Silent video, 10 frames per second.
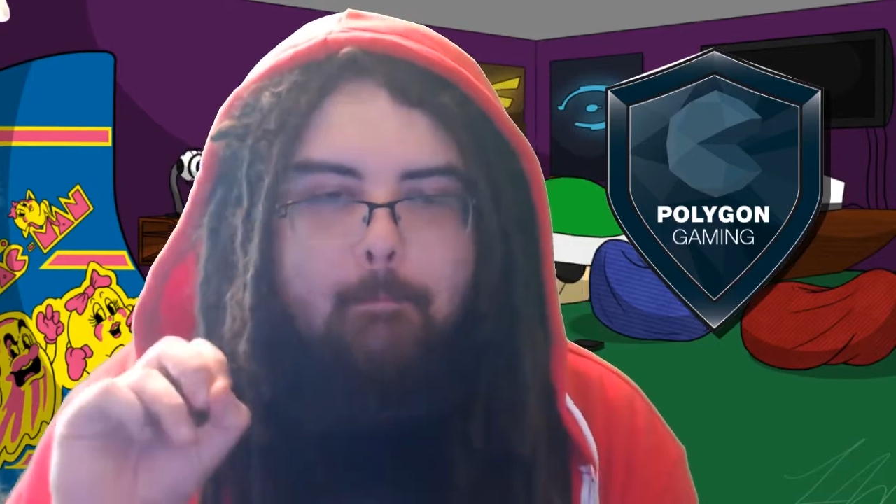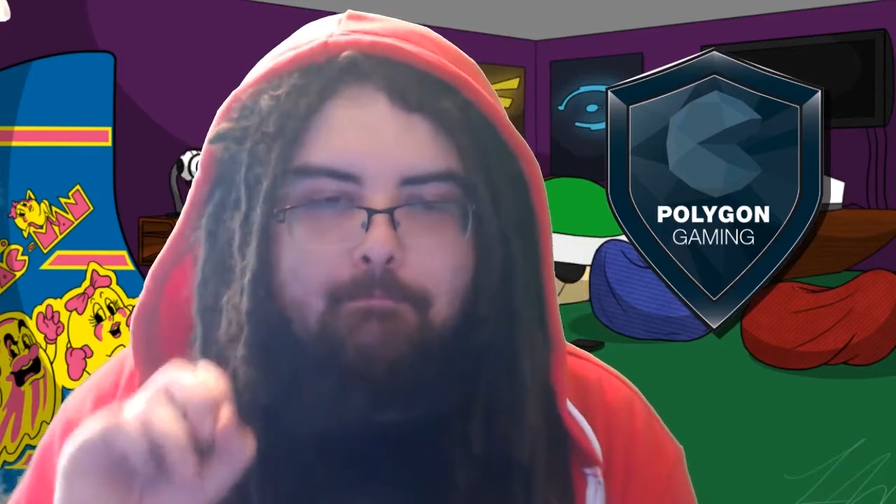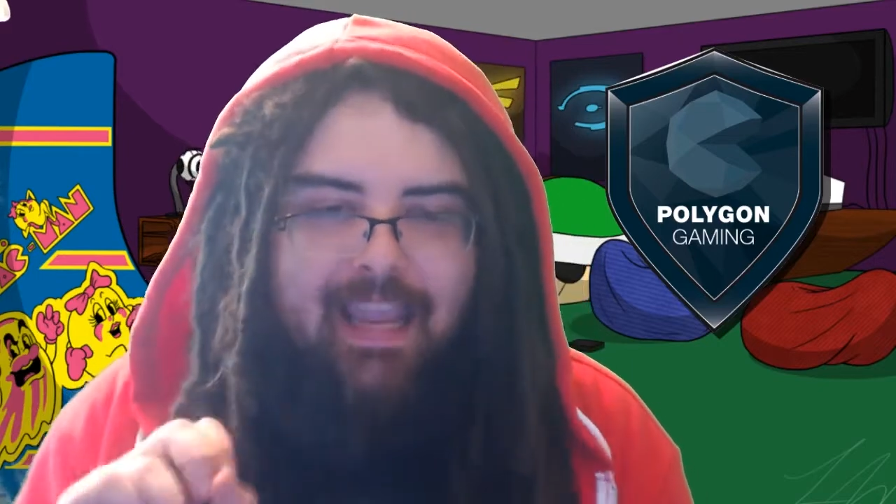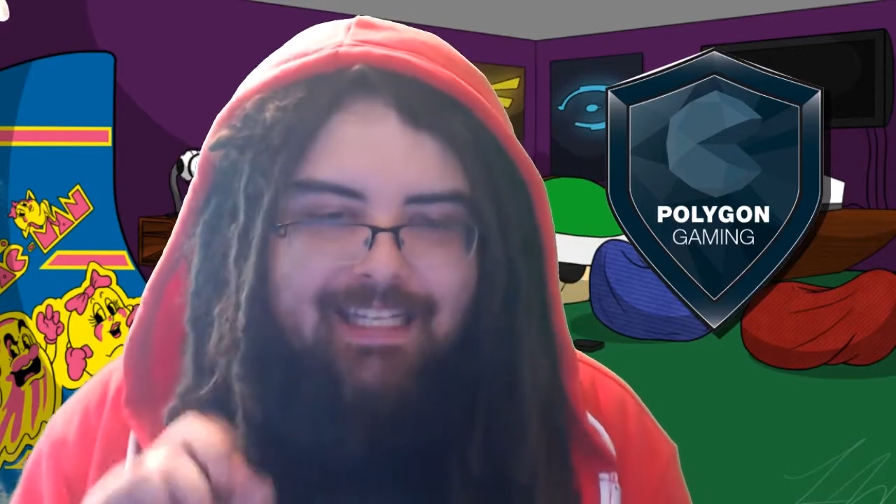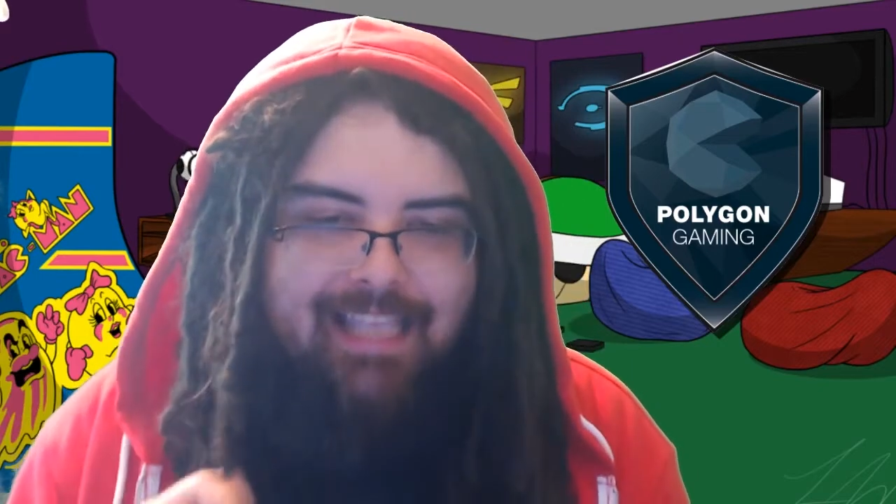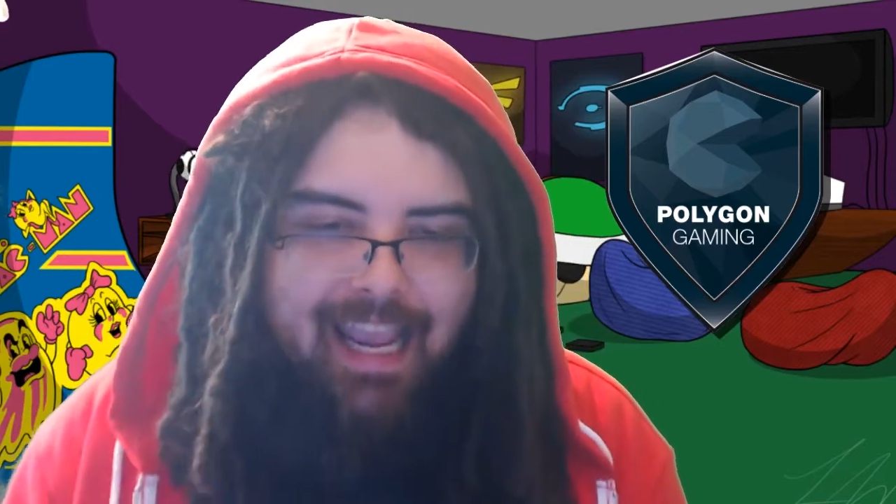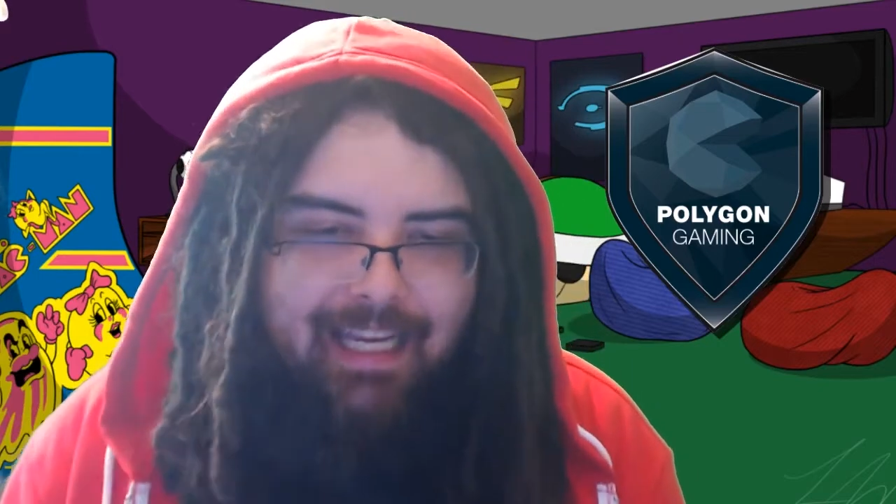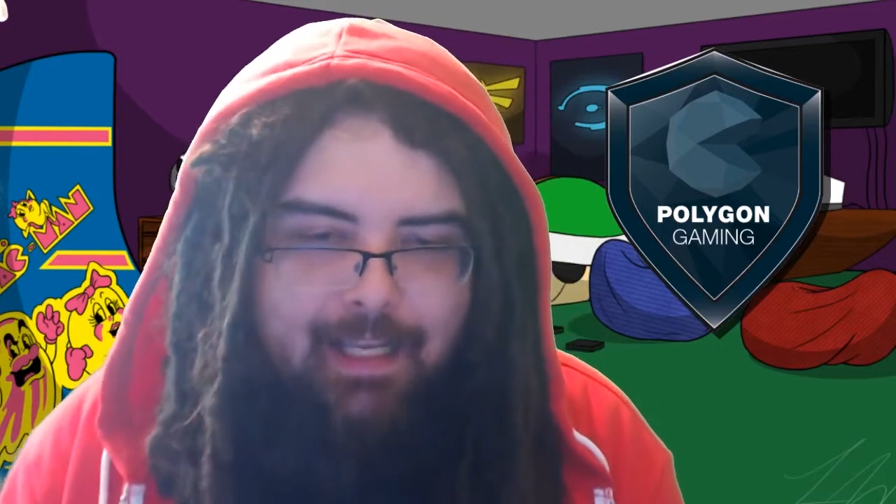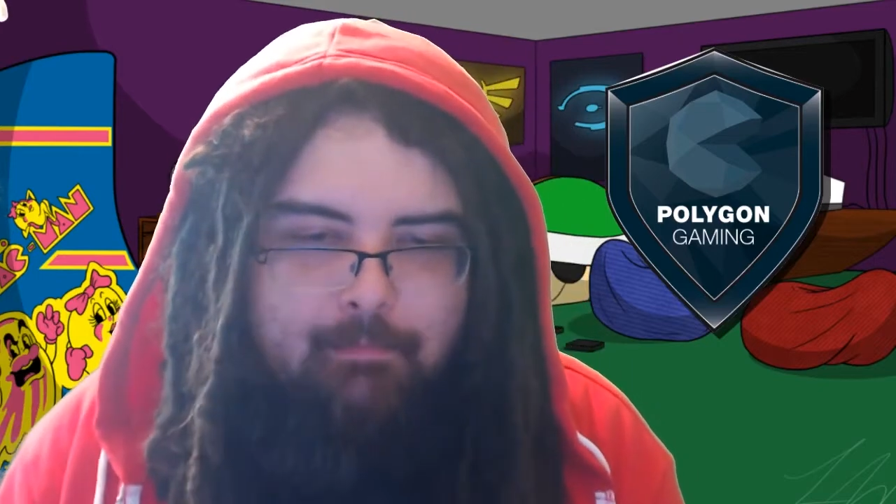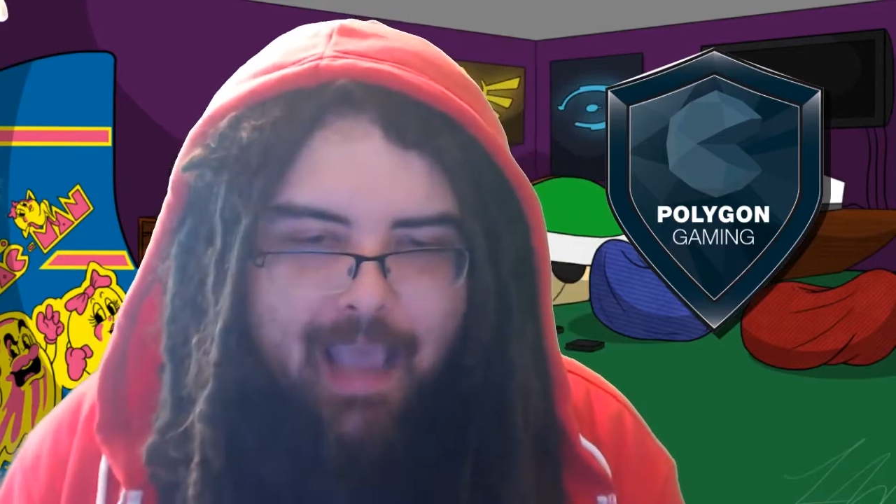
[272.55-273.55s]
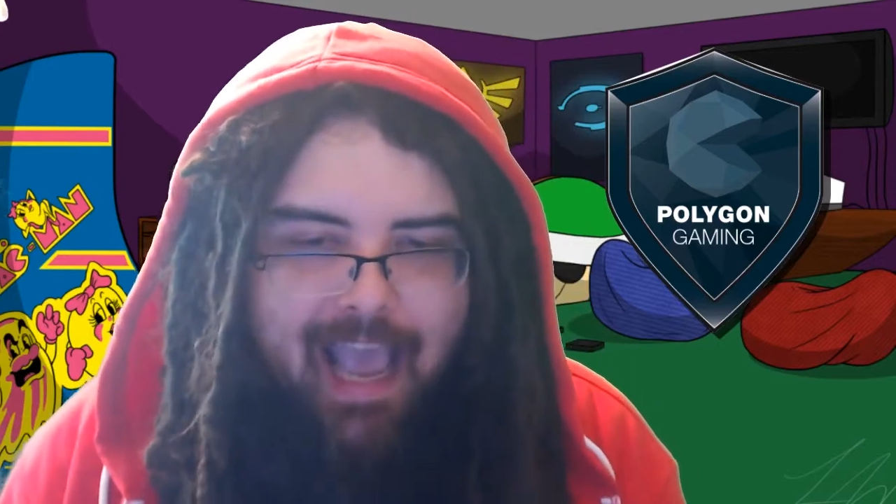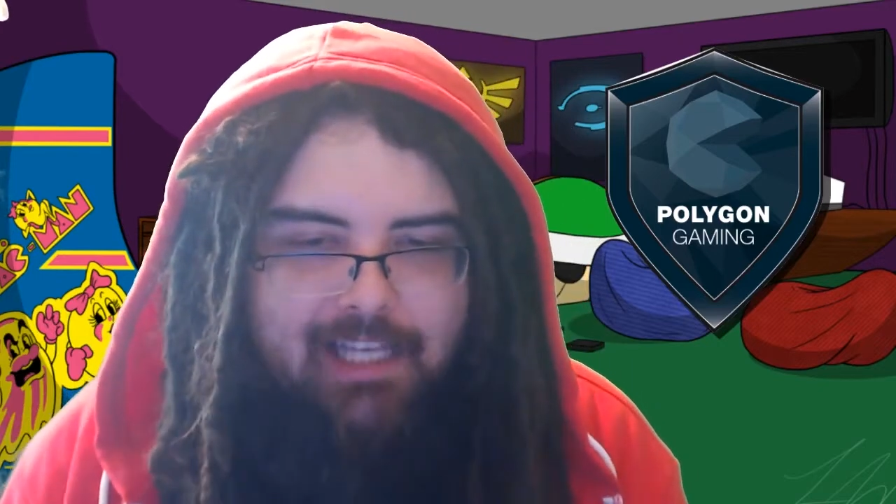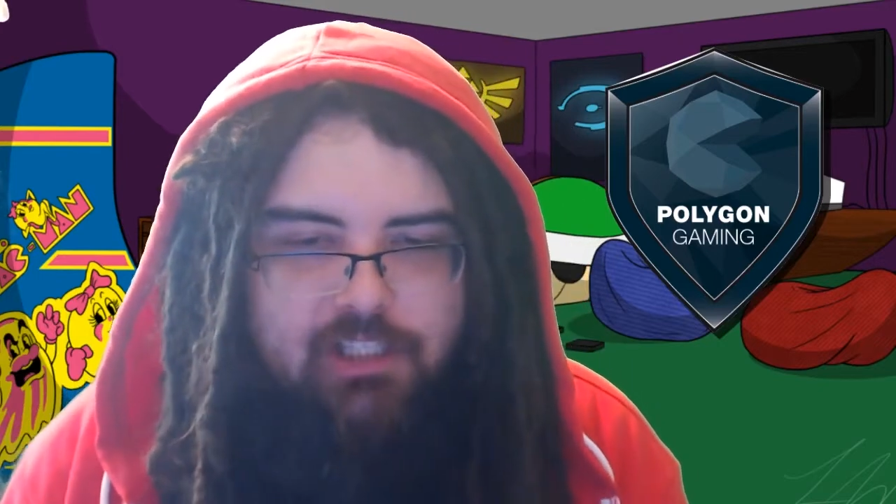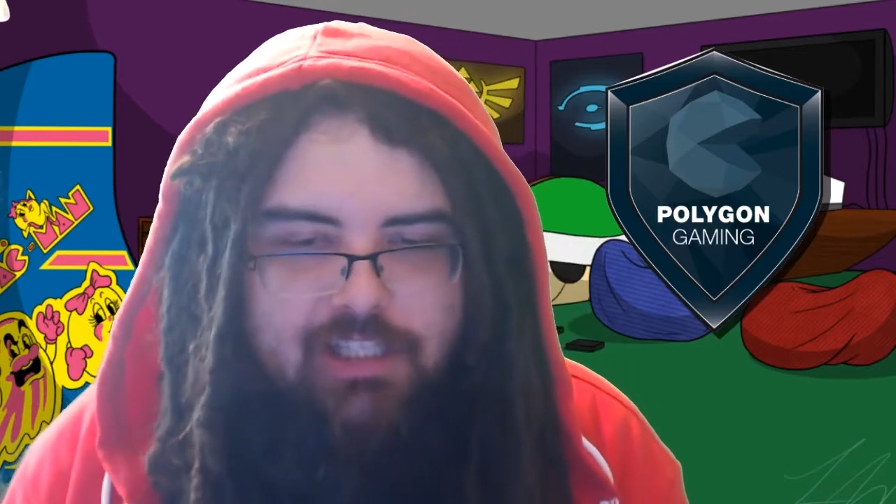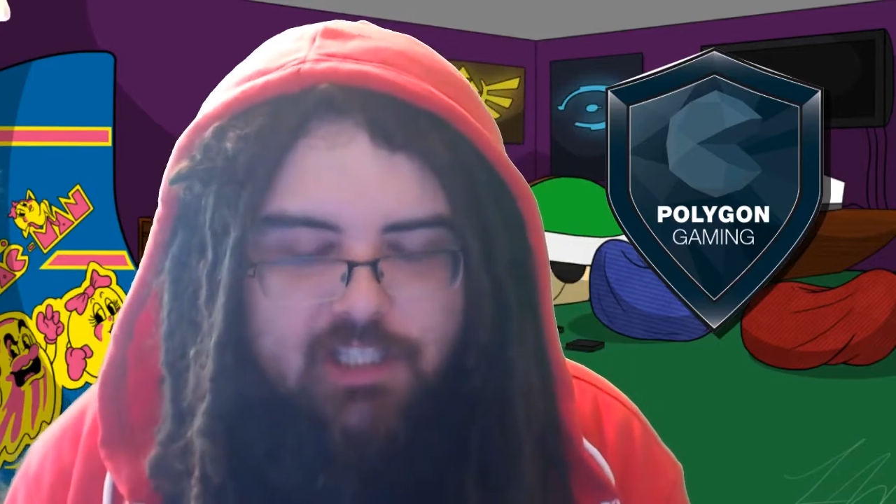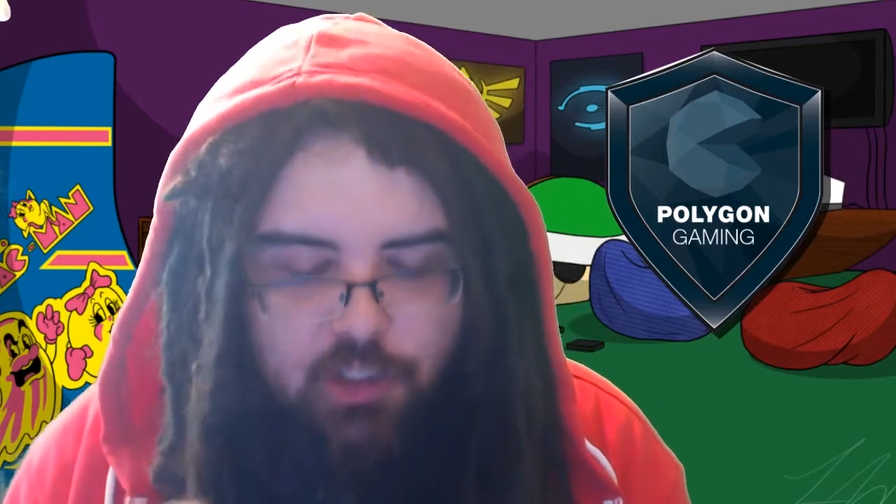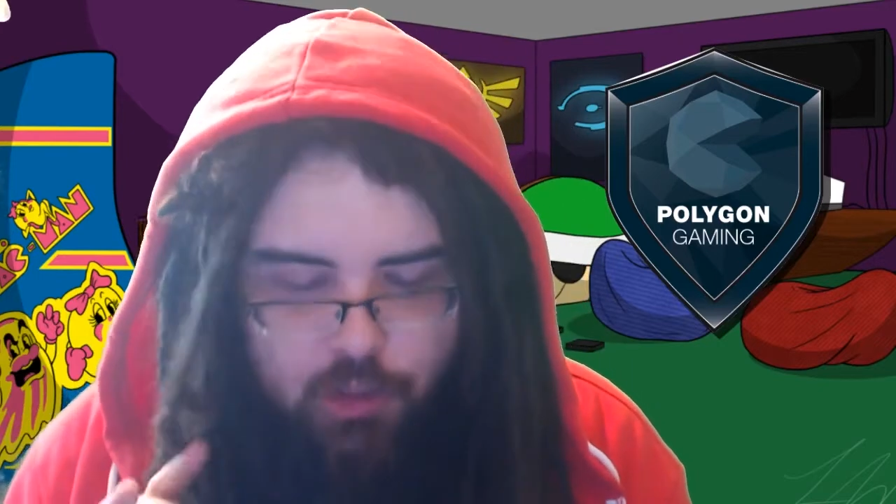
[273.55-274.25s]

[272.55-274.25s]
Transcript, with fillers: Maintaining passion is